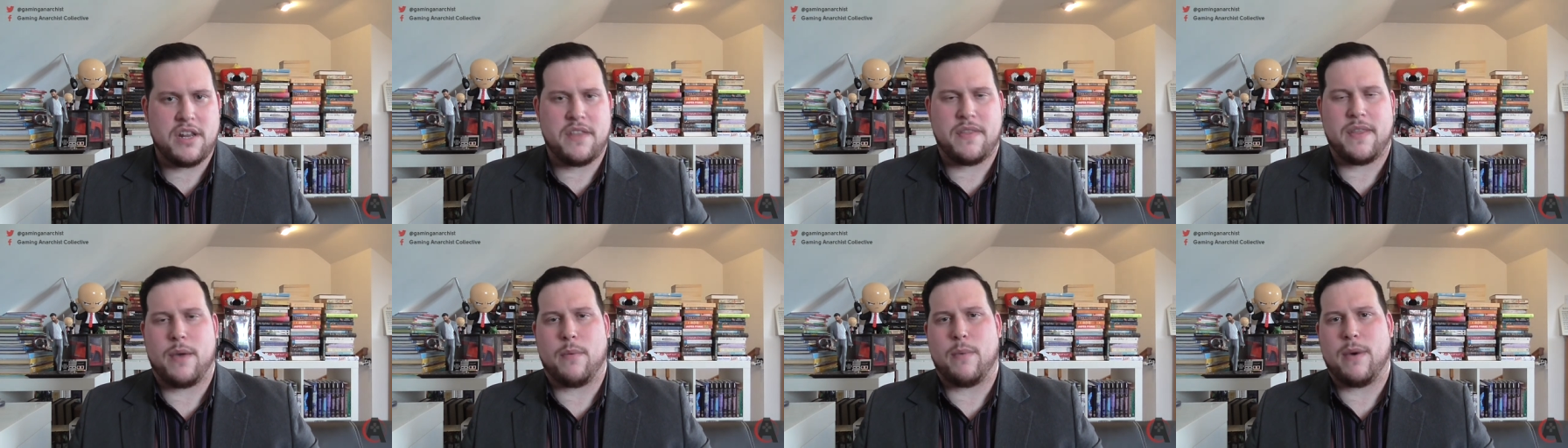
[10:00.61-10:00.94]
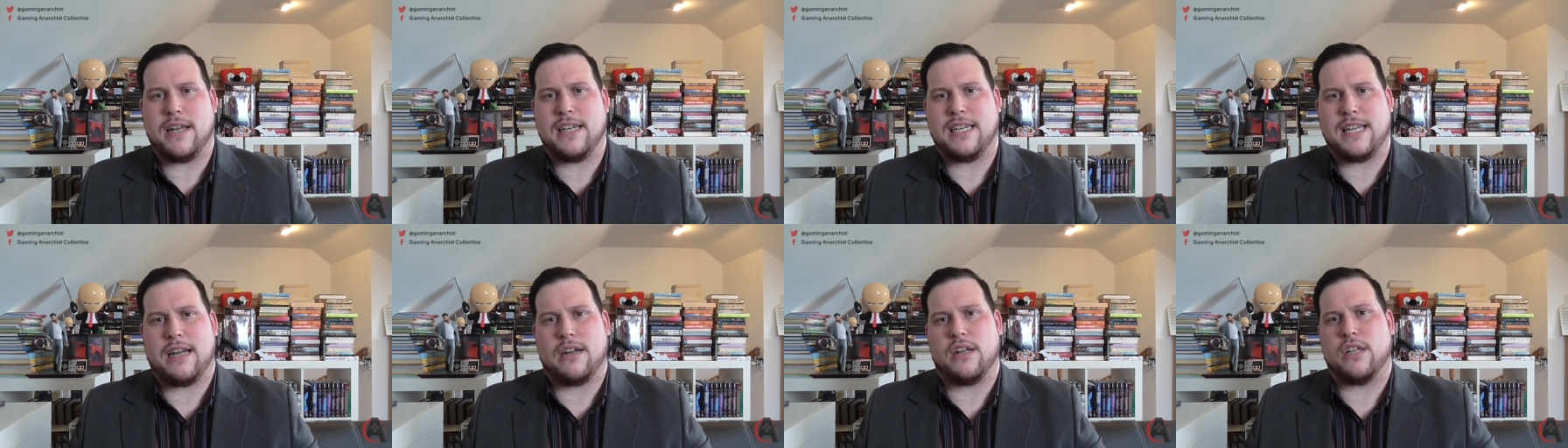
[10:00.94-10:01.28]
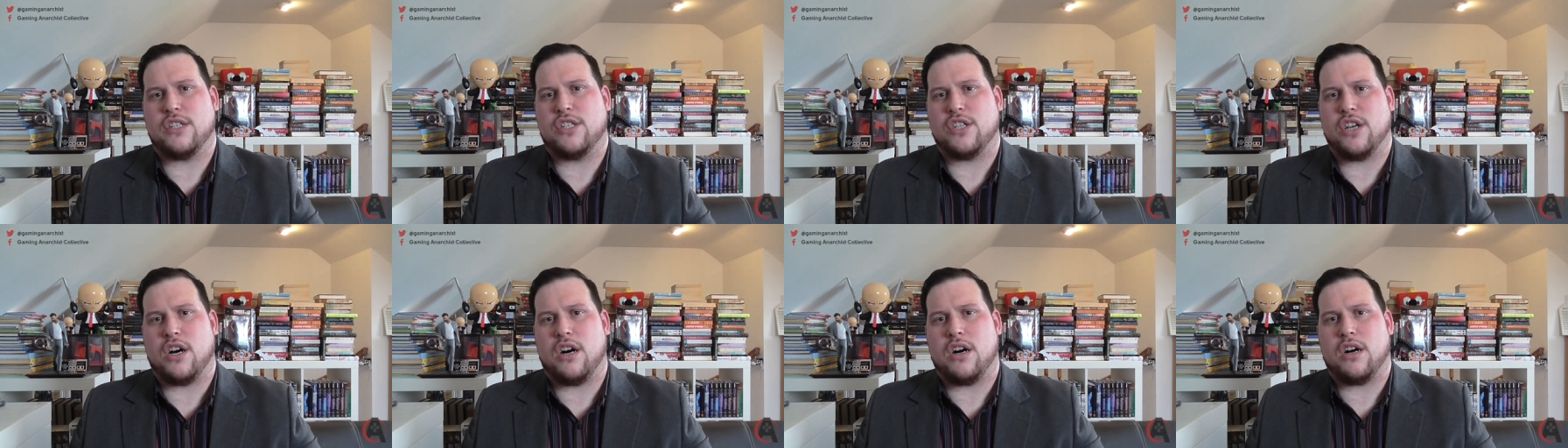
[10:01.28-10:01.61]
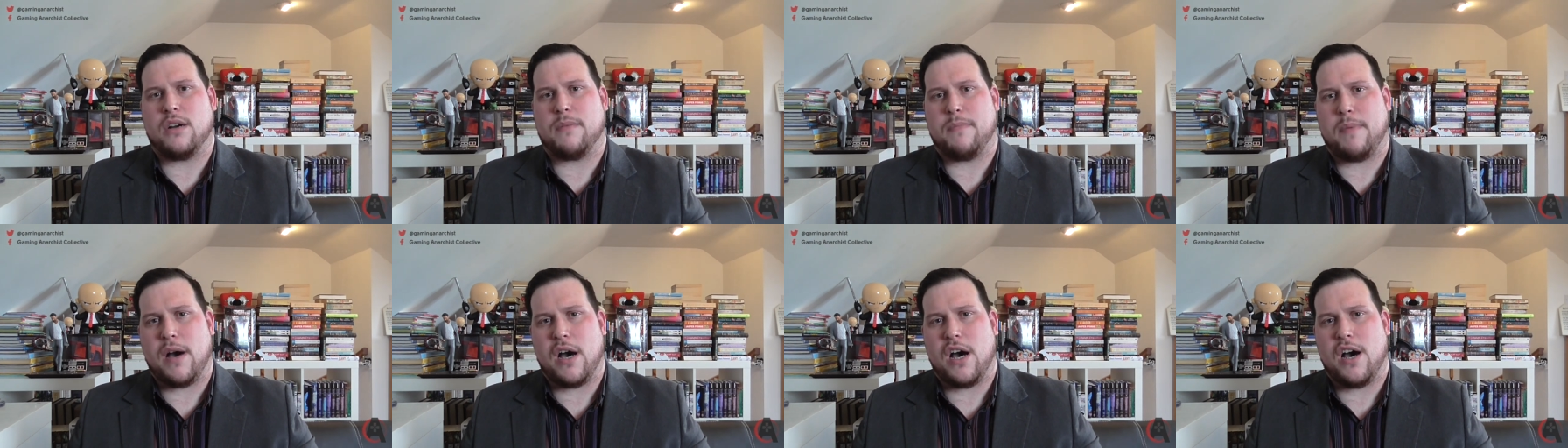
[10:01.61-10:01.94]
and they went down a
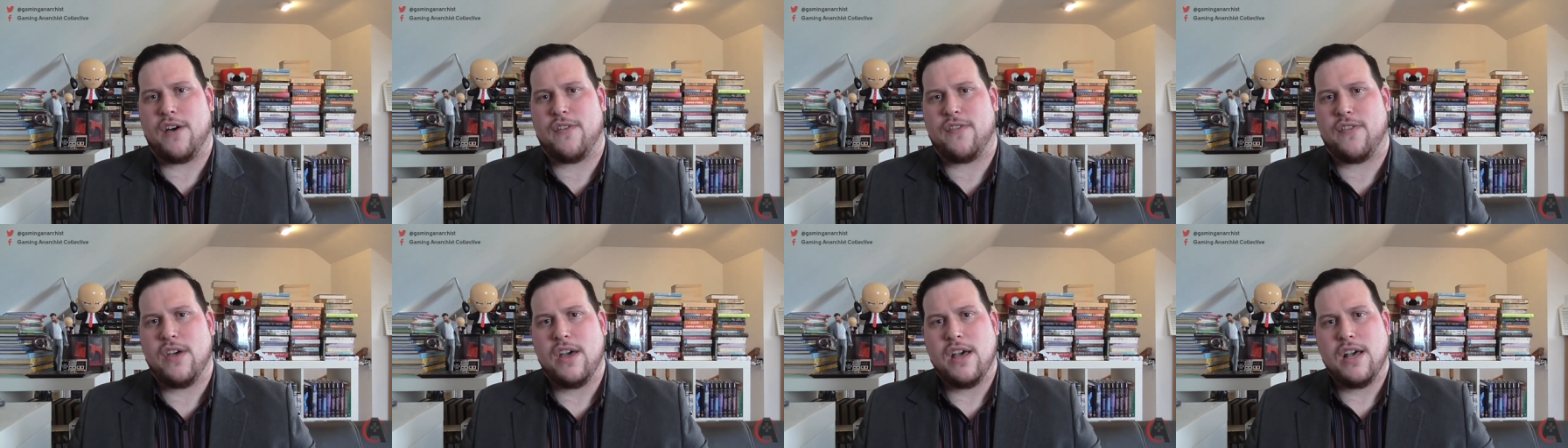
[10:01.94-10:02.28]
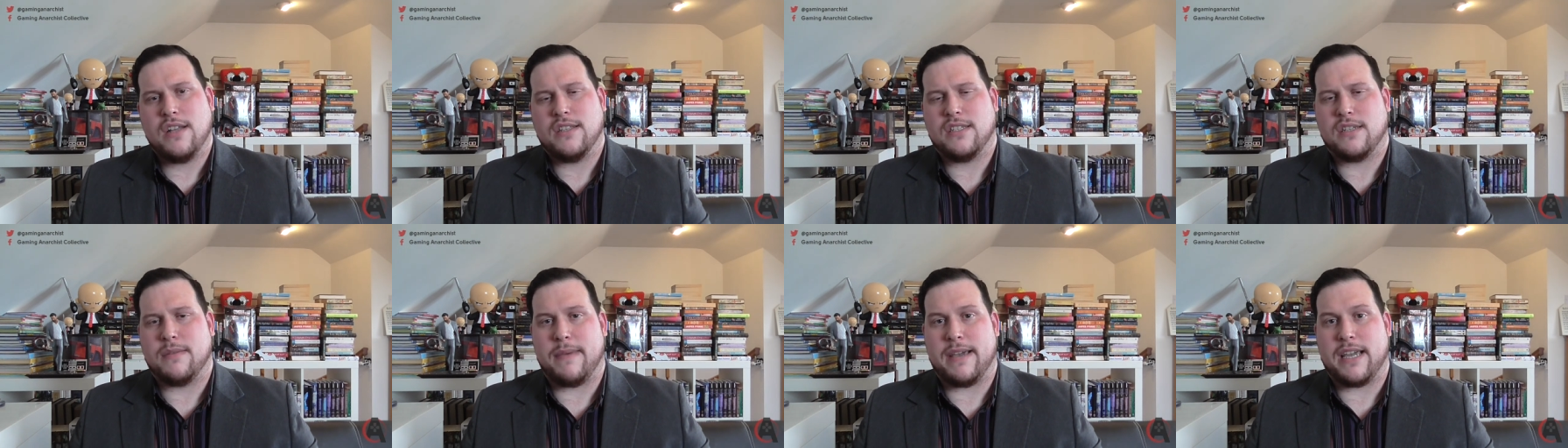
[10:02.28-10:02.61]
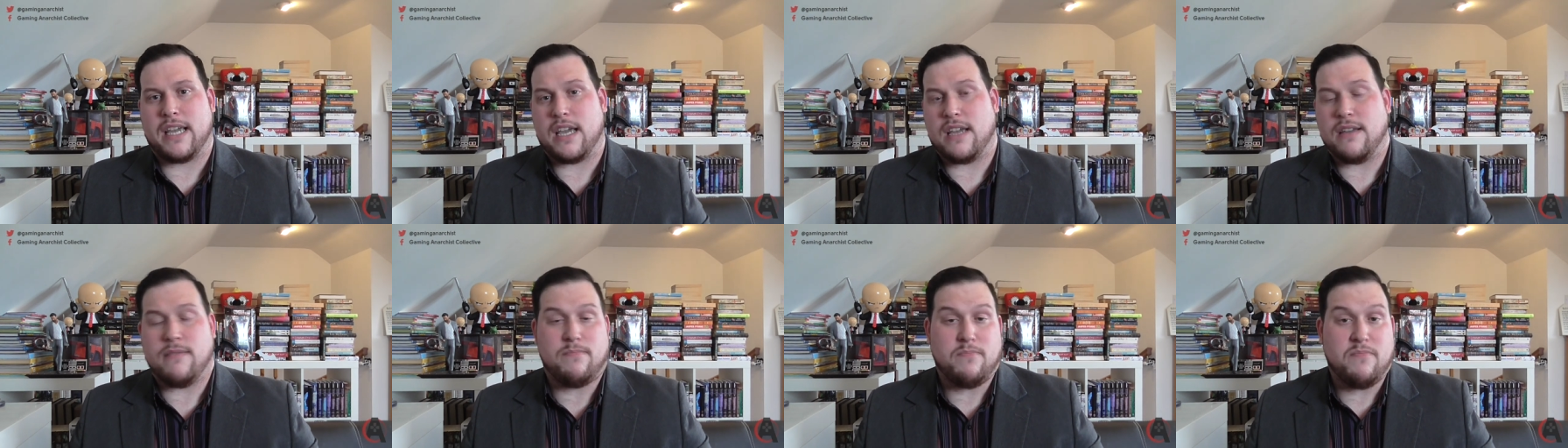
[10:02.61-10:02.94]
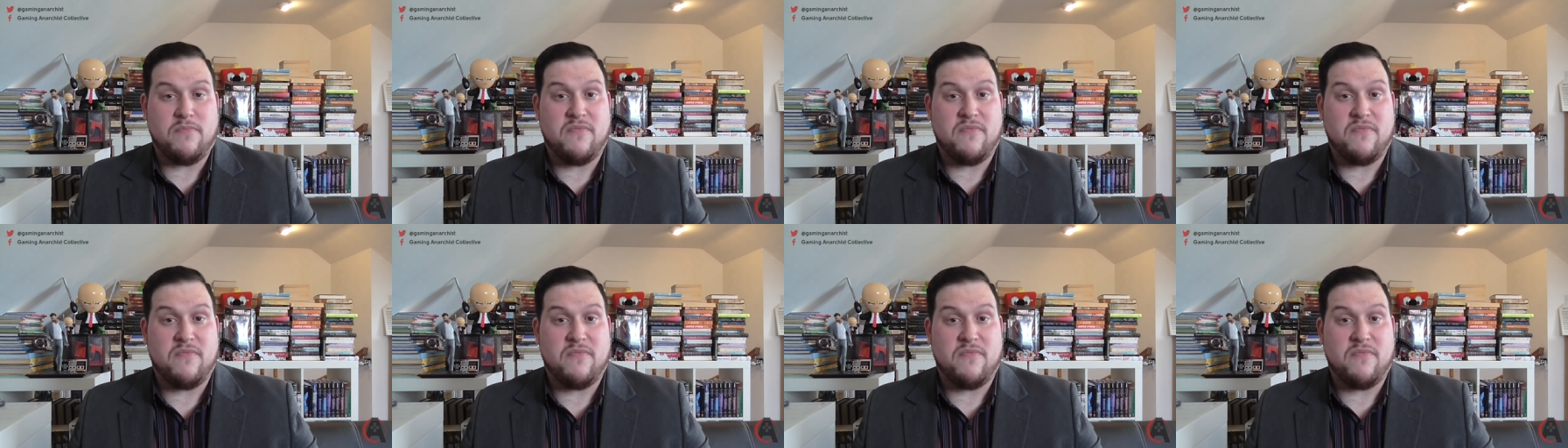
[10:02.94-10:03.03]
dark path to make a